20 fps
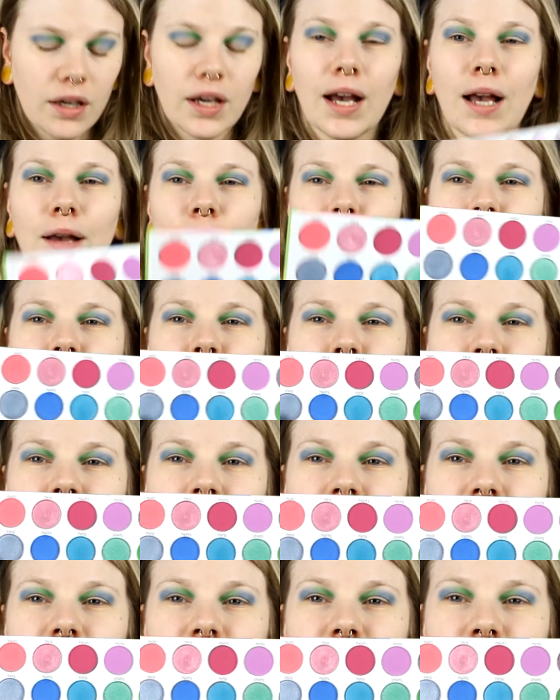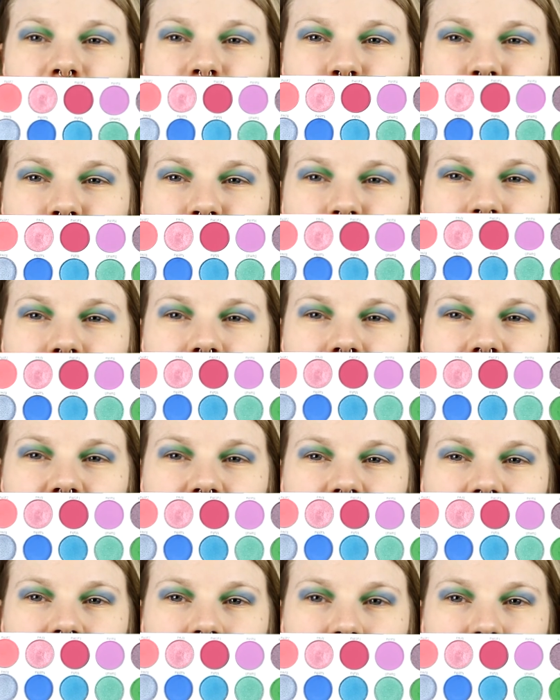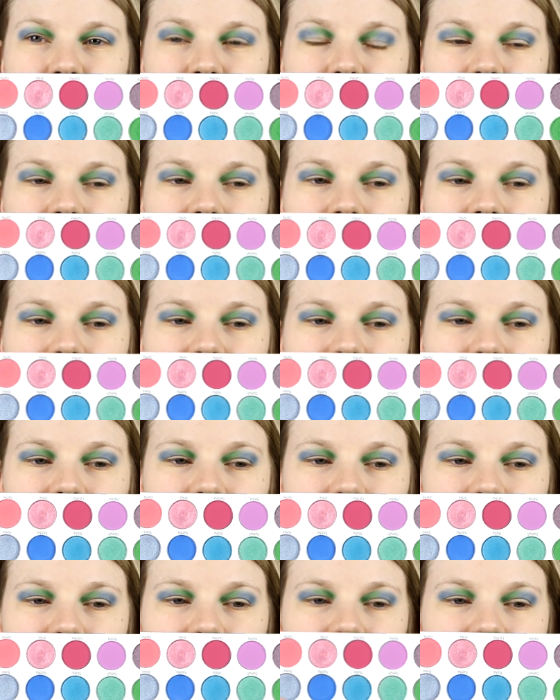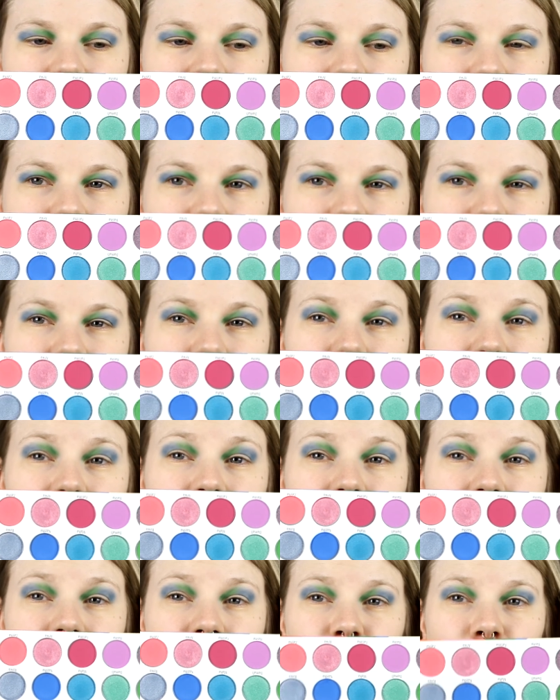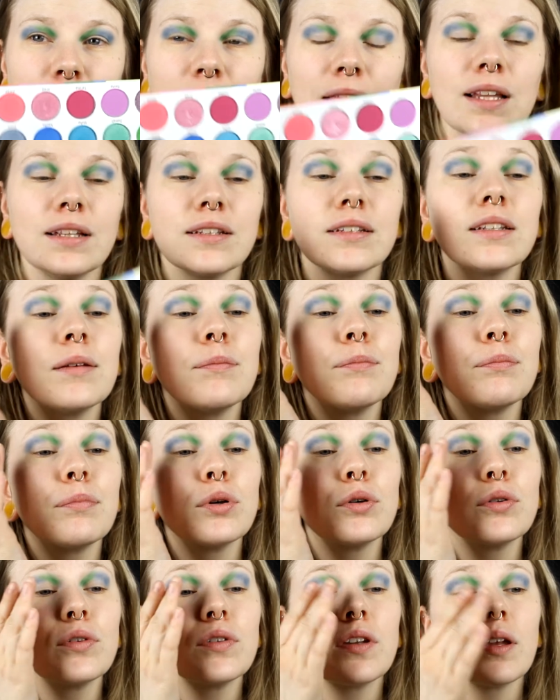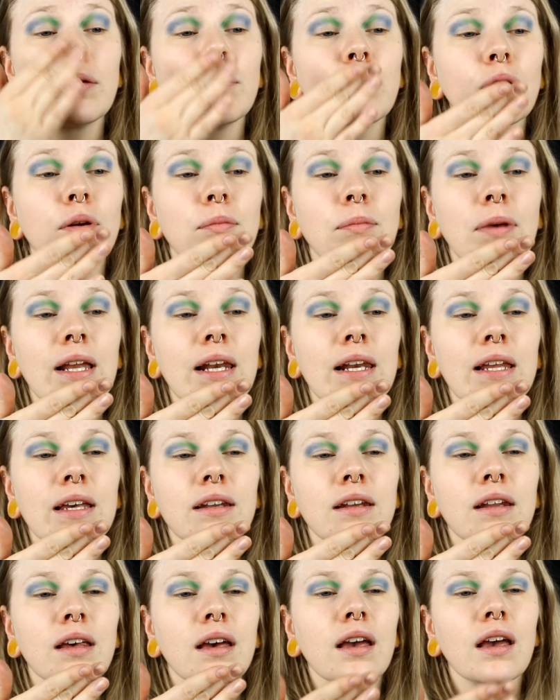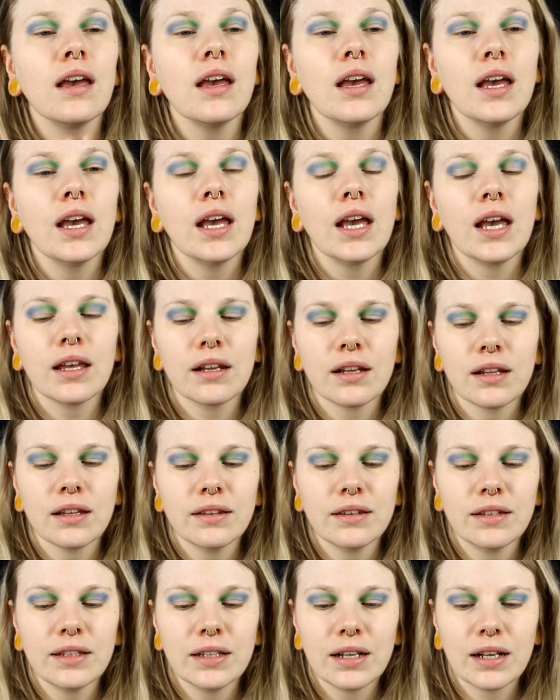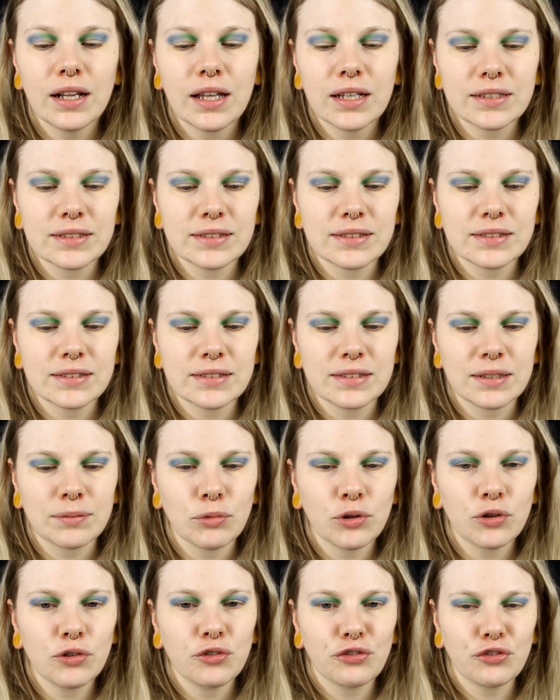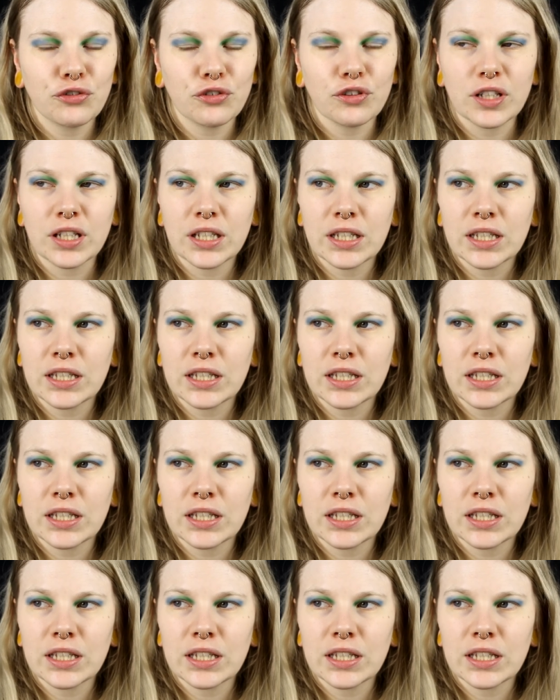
I want to take these three shimmer shades that is in this palette and put them on my lid. And I did like a similar thing